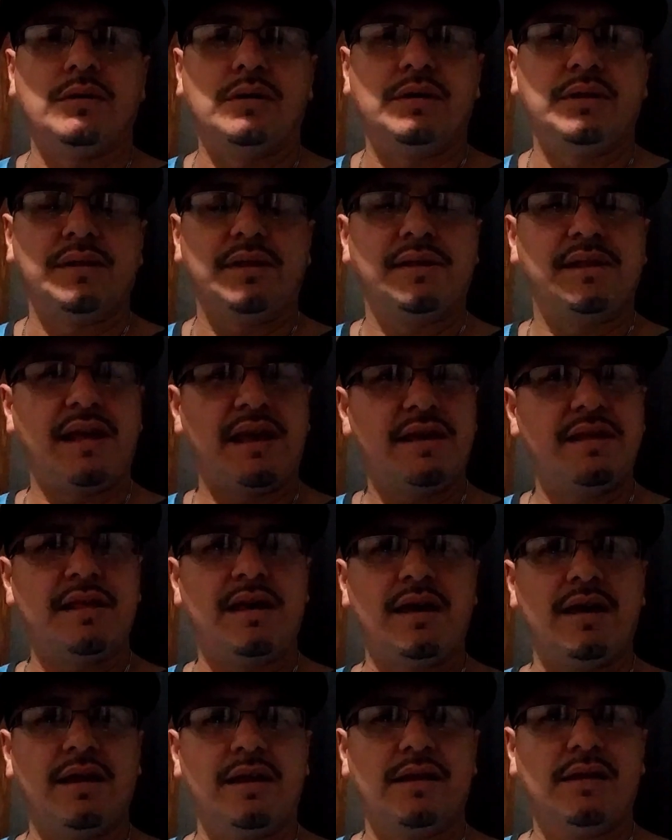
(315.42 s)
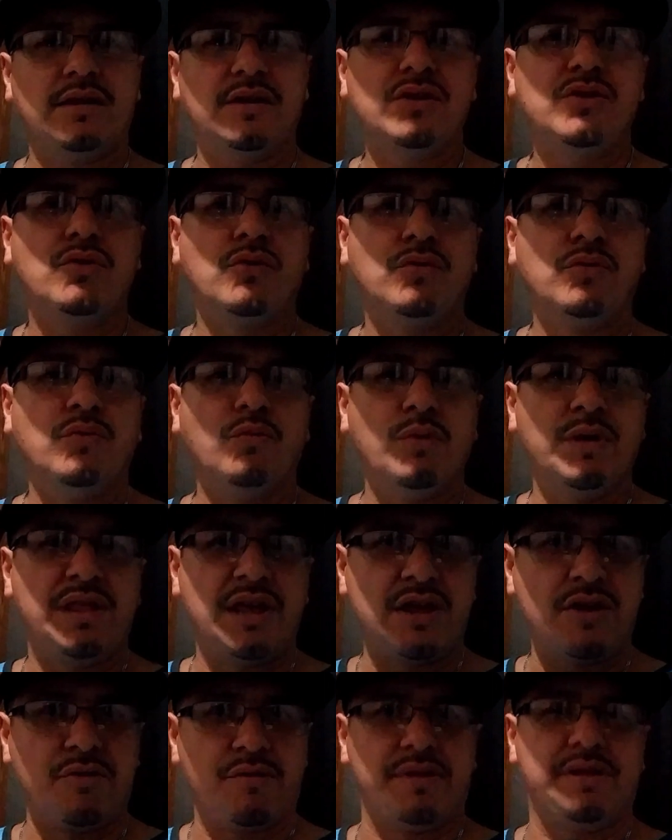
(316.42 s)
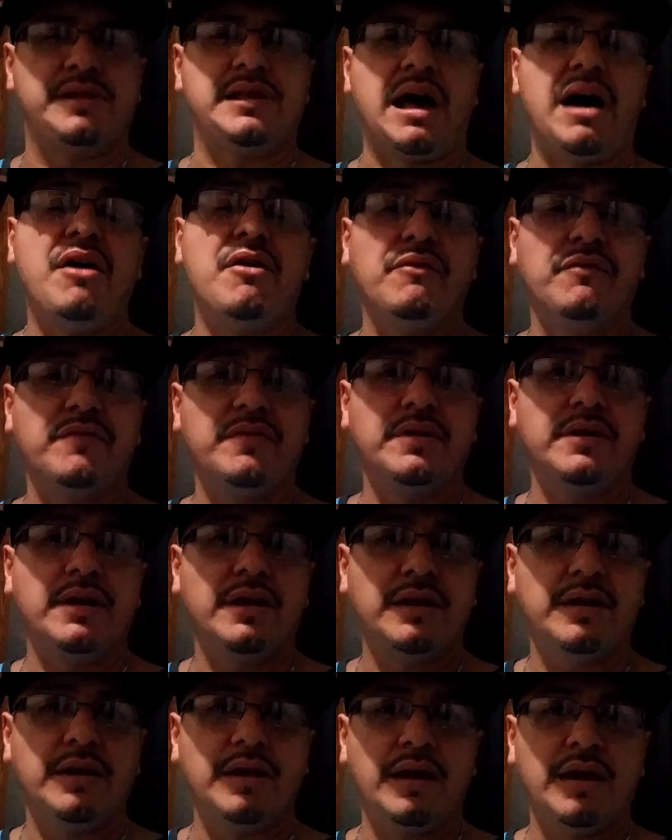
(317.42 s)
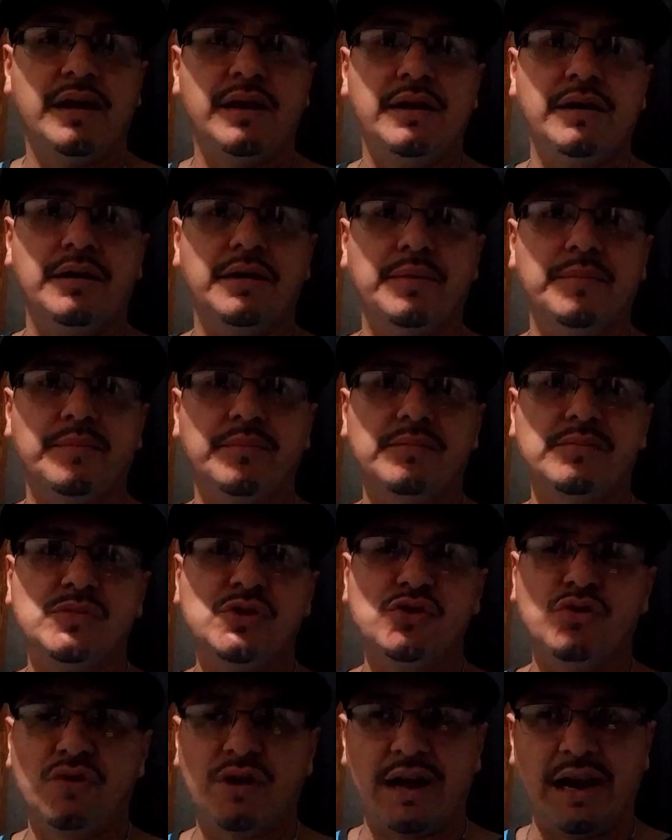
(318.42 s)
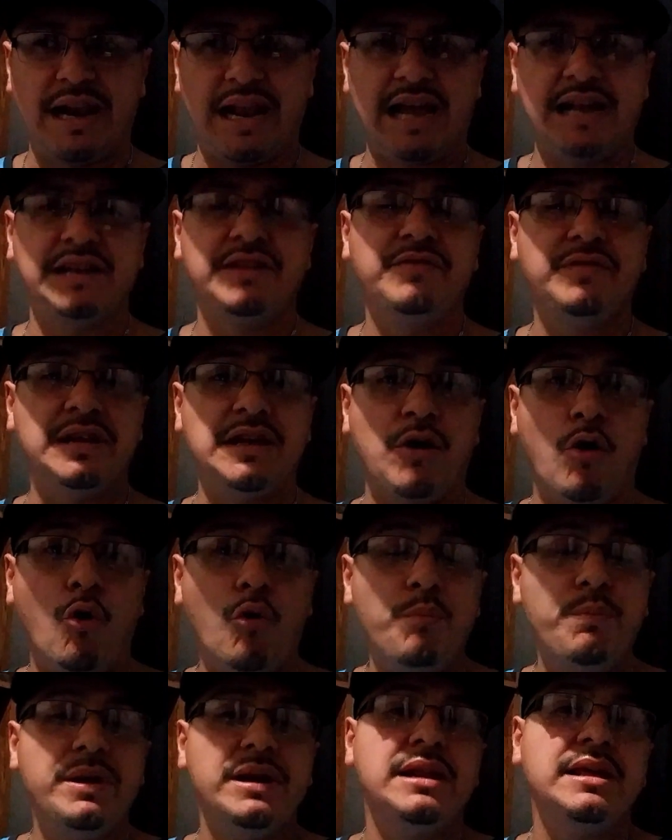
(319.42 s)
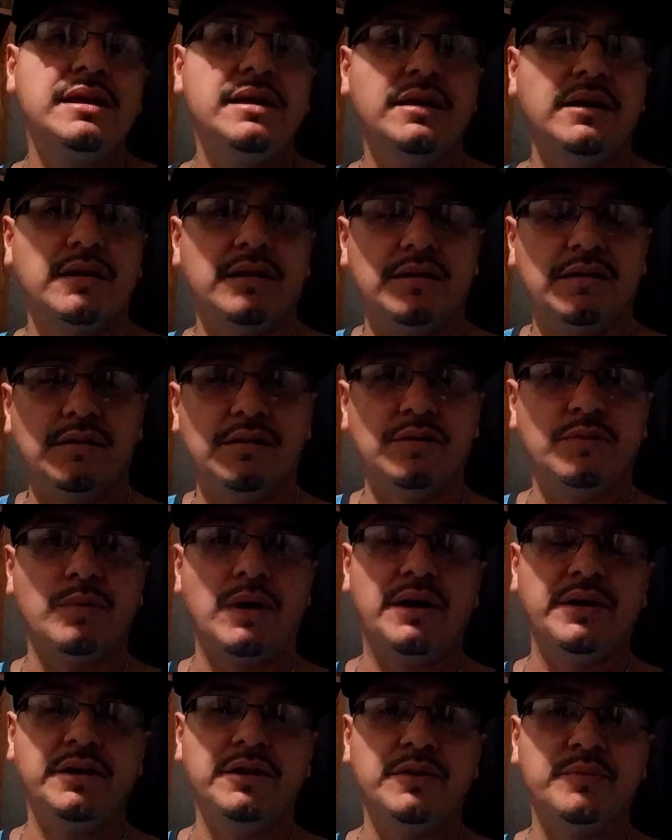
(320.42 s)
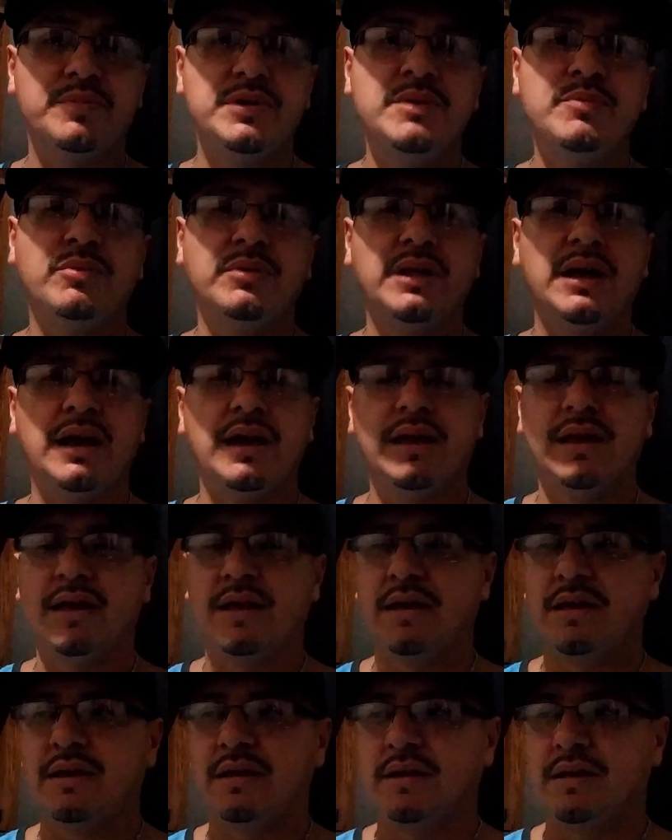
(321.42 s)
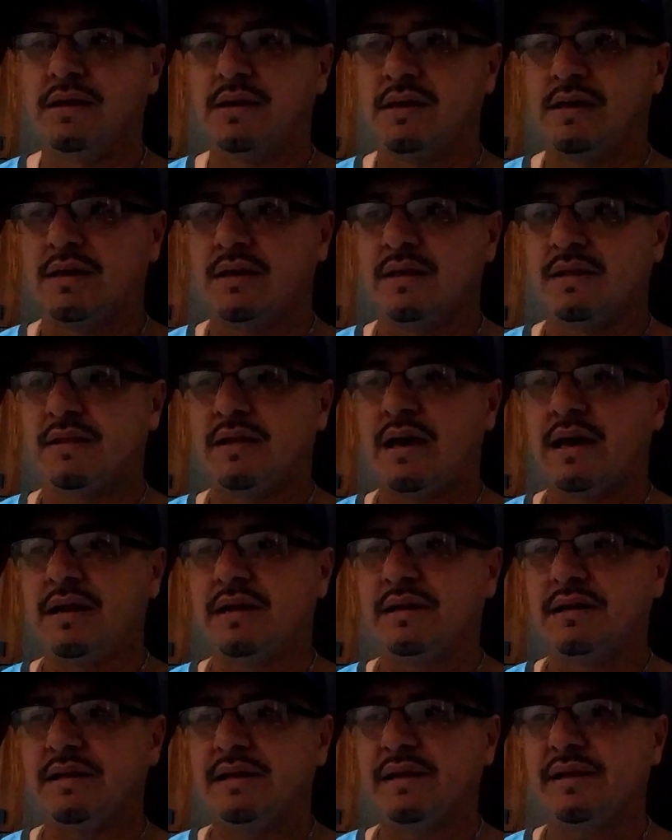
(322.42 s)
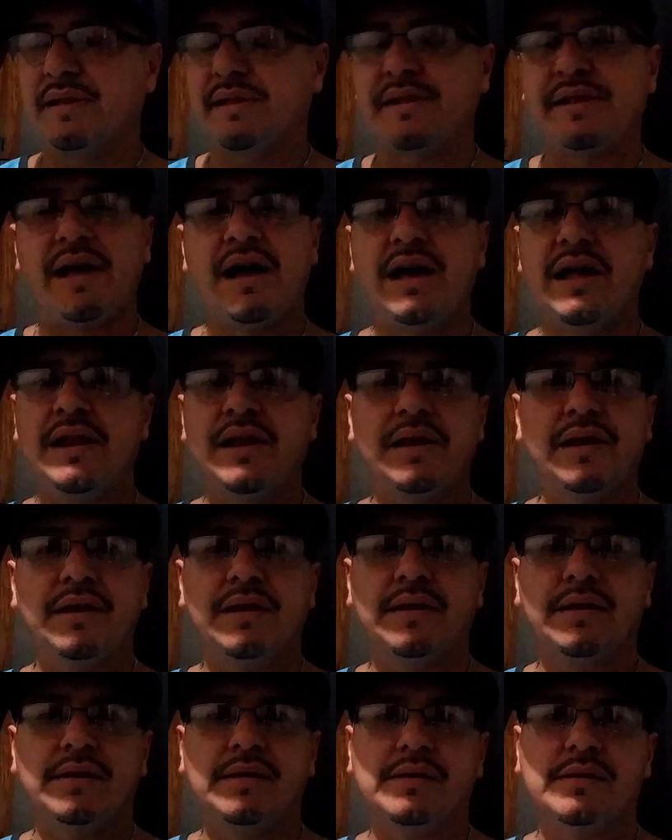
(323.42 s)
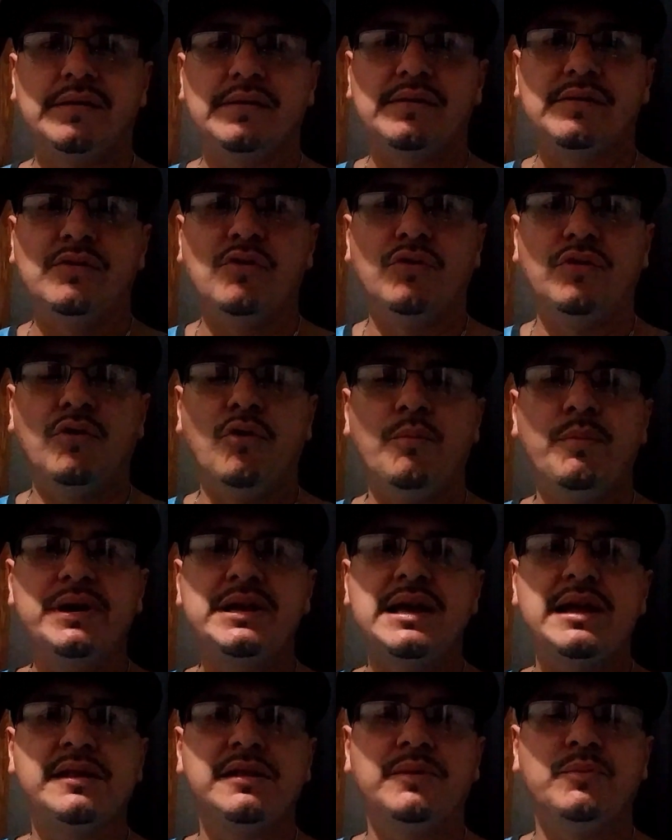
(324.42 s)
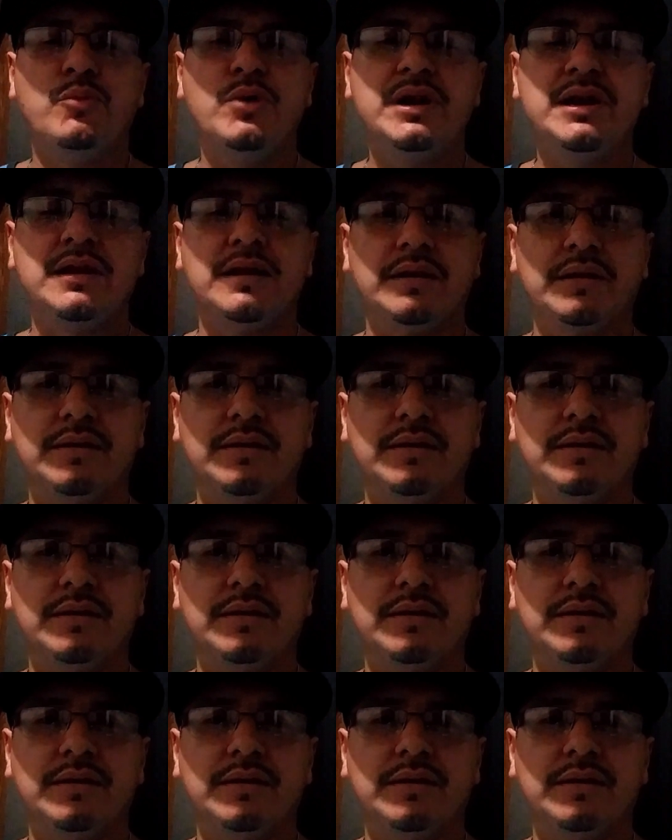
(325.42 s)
say that, within yourself, and collectively, openly around other people, that it's not, nobody ends up winning.